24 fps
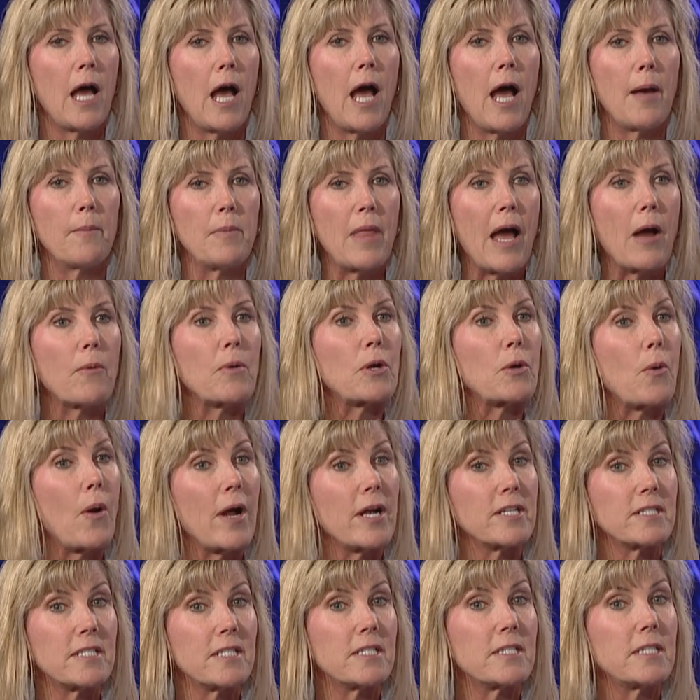That
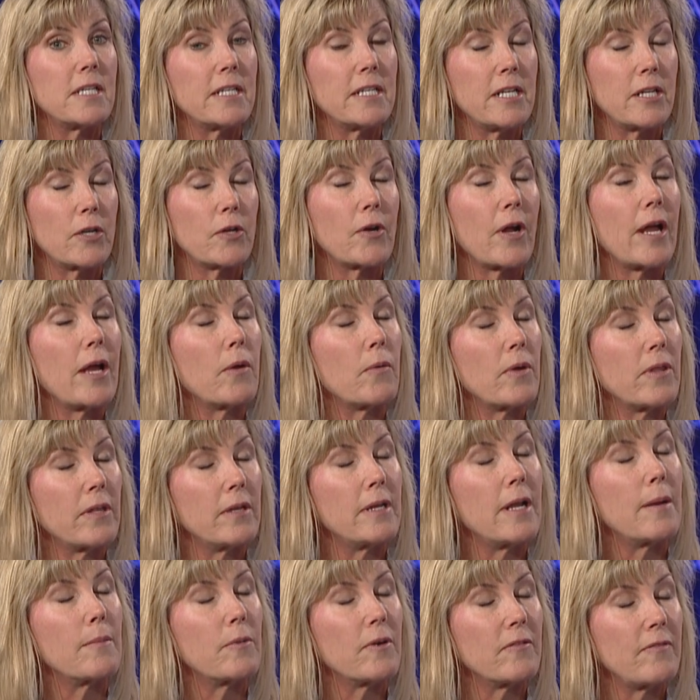requires us to integrate with a
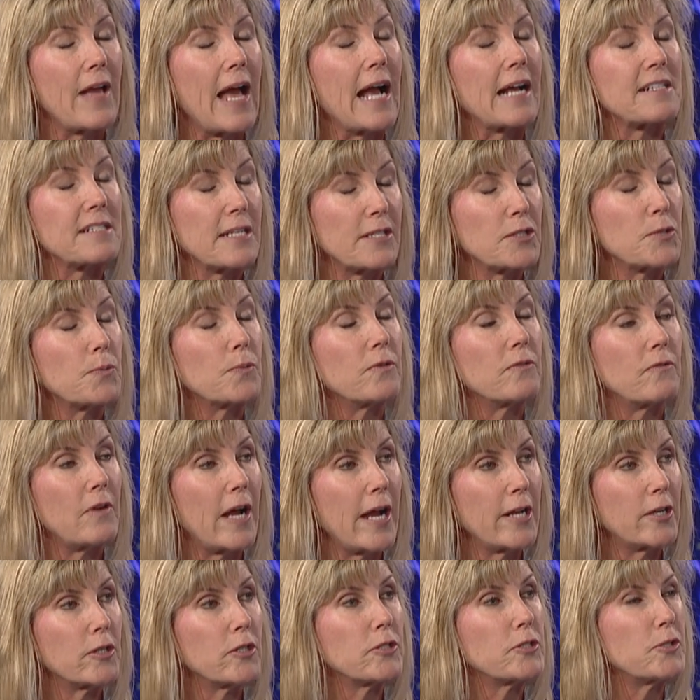number of access
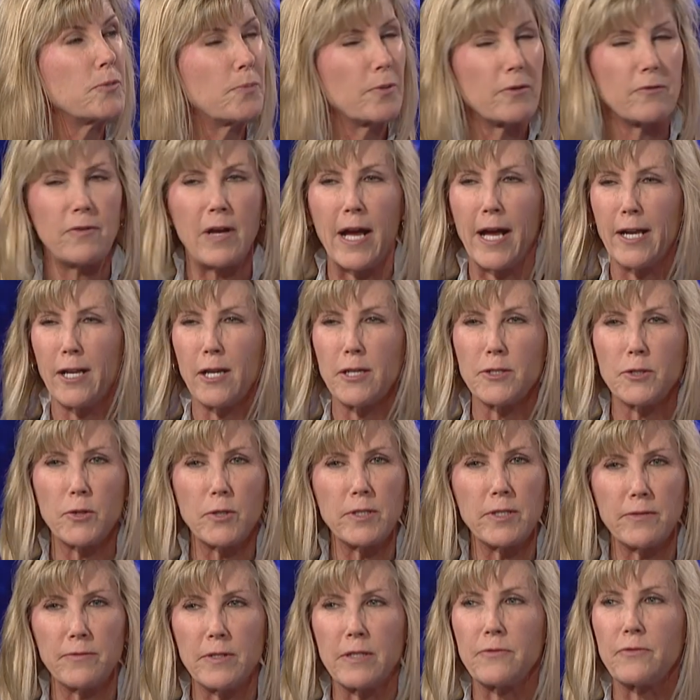providers who provide all
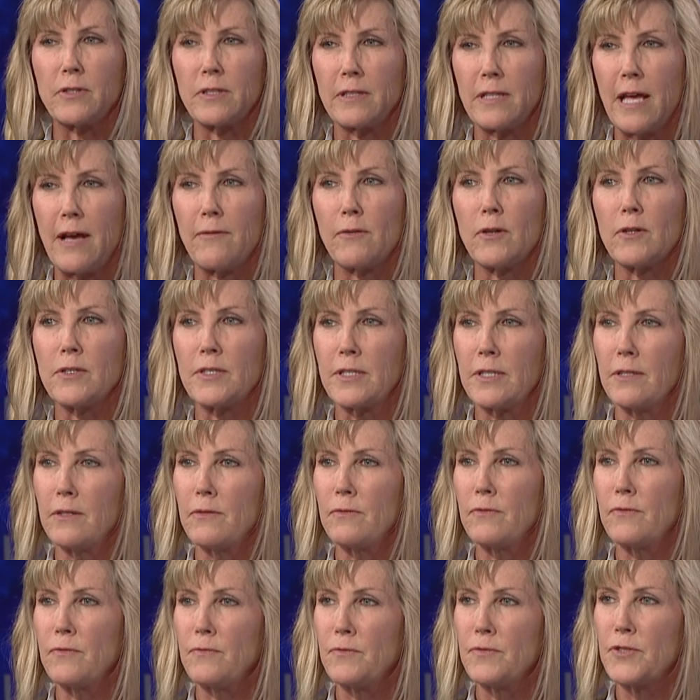sorts of different levels of